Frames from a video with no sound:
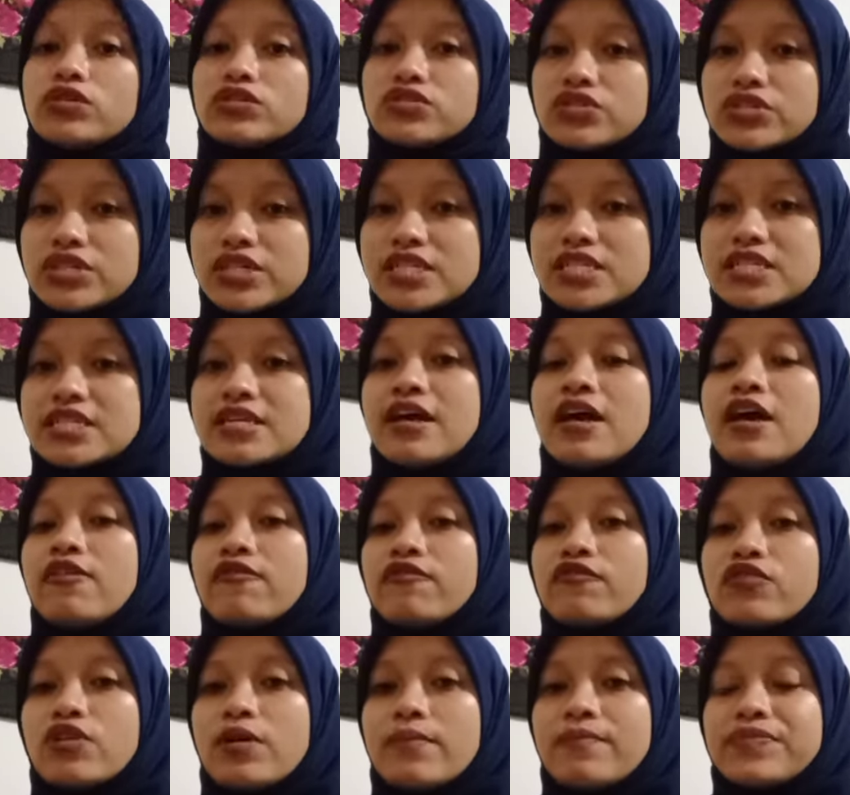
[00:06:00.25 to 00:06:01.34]
waters
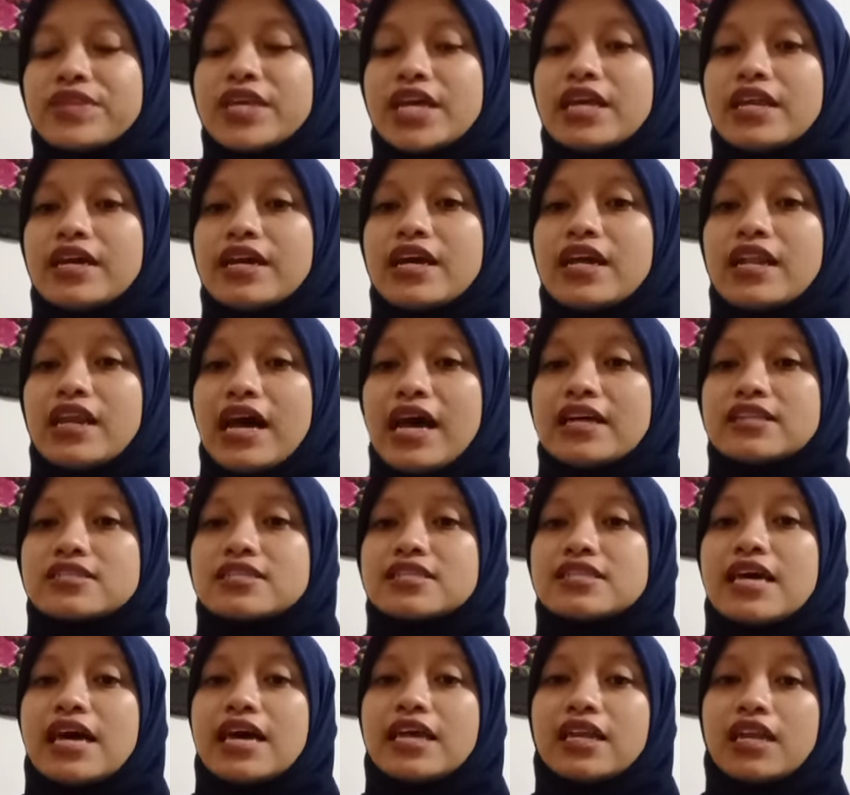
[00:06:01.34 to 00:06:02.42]
from illegal
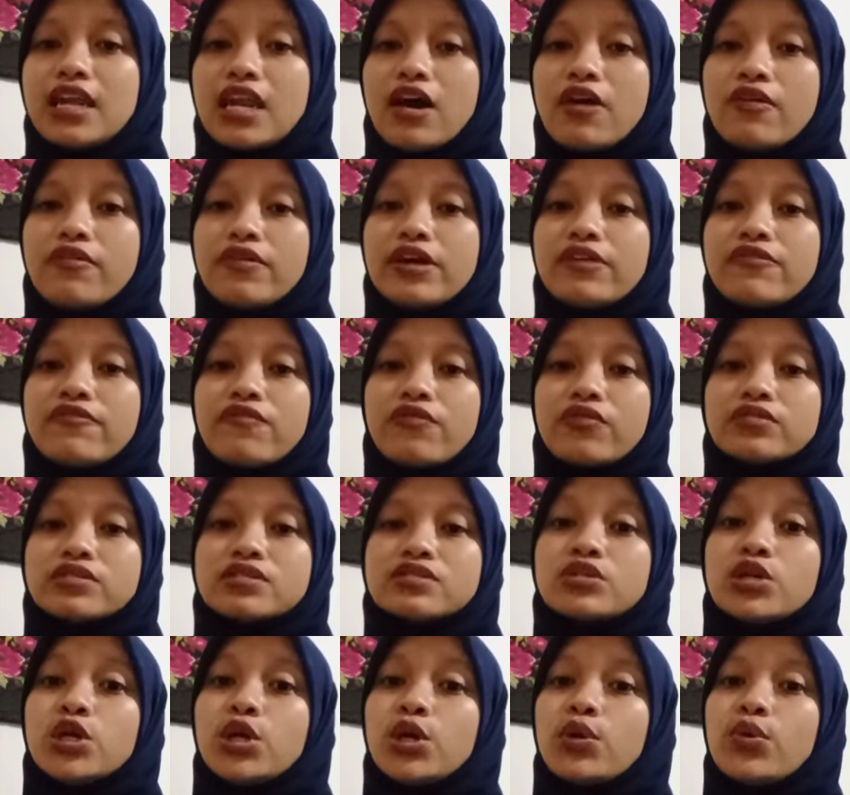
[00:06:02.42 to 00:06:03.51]
hands and law
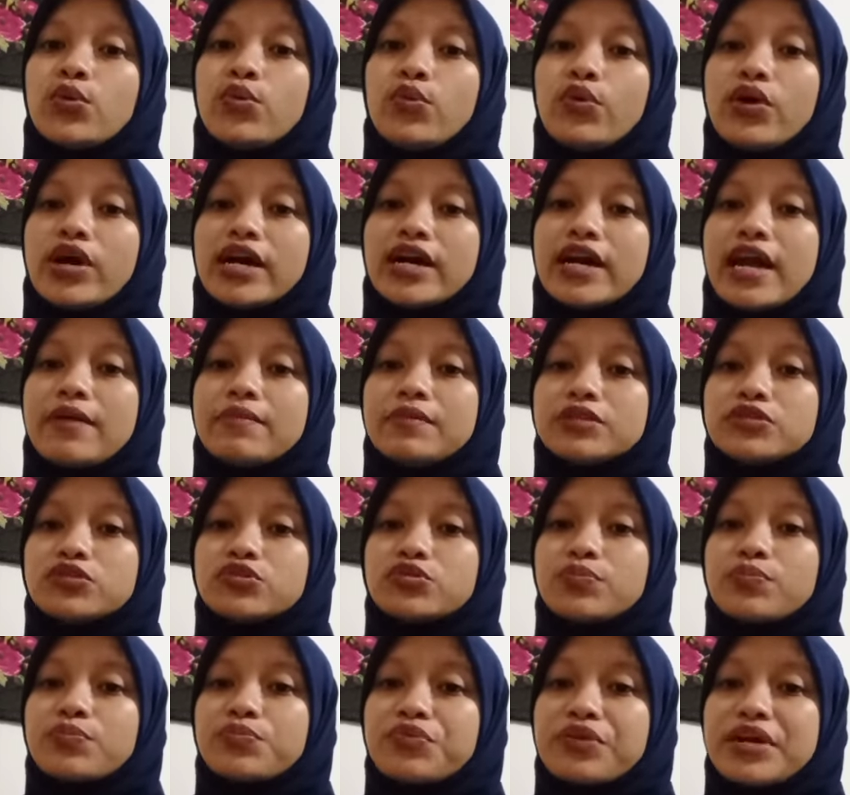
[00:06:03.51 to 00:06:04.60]
enforcement who are able to
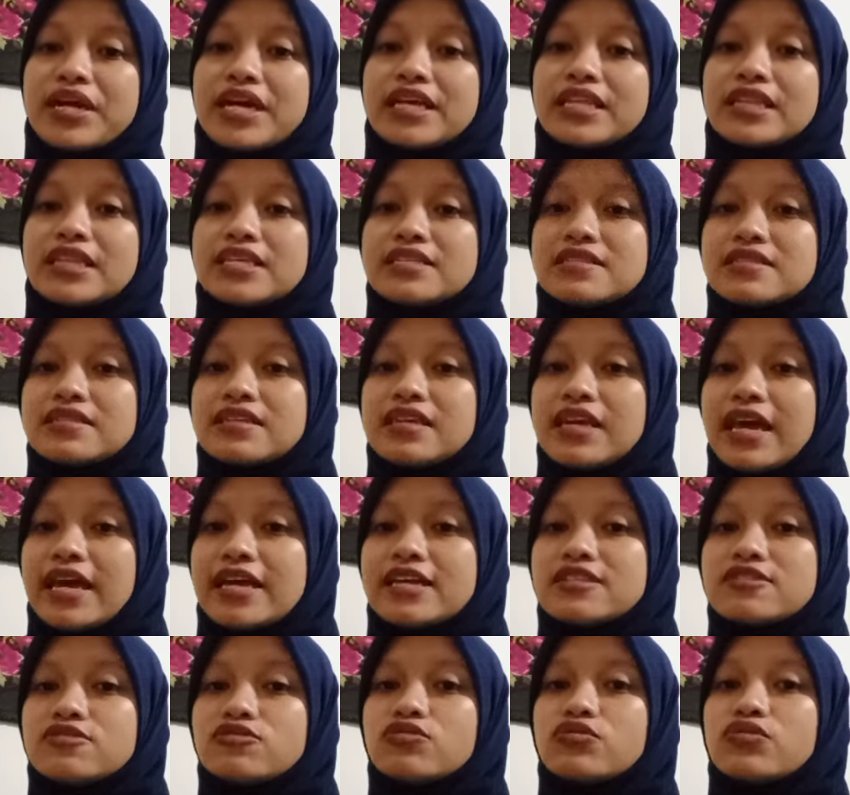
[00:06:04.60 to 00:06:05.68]
bring this
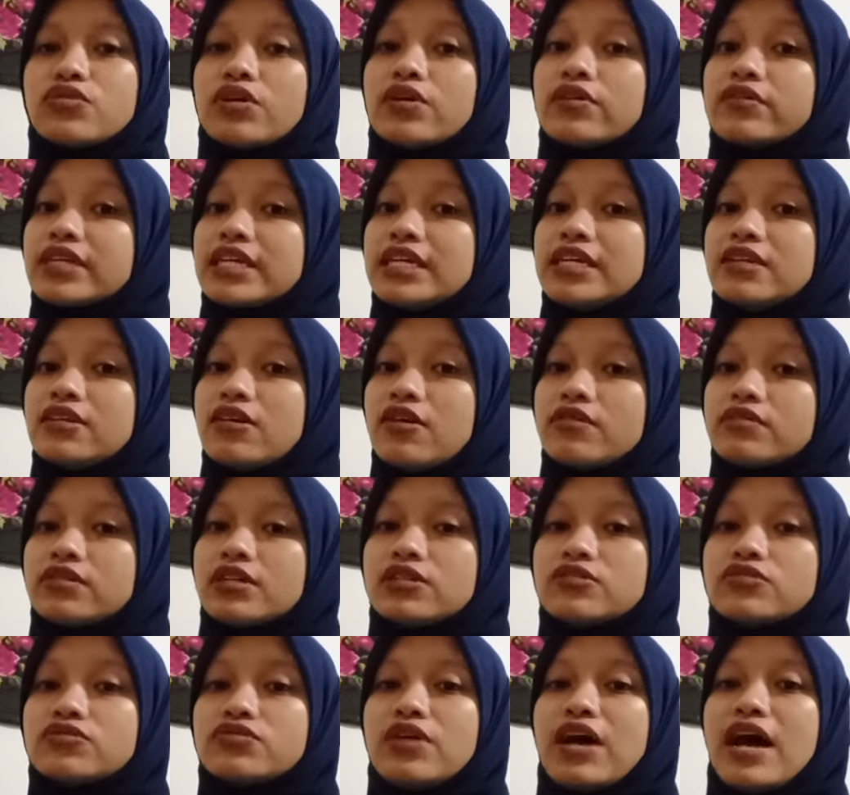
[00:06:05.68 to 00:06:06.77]
case to court in
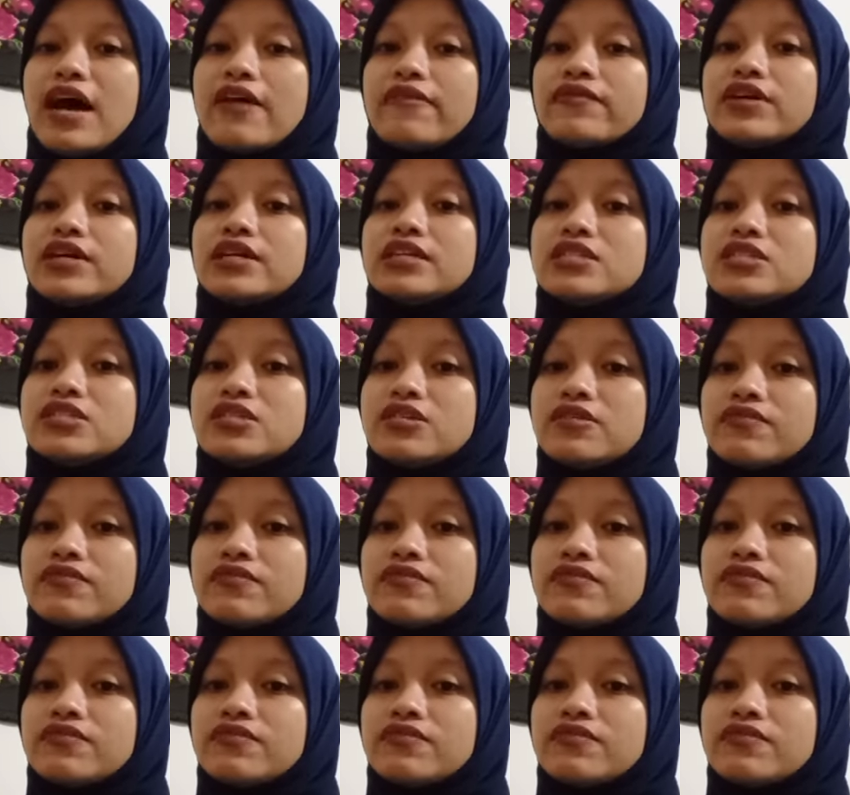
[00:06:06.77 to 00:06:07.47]
order to have a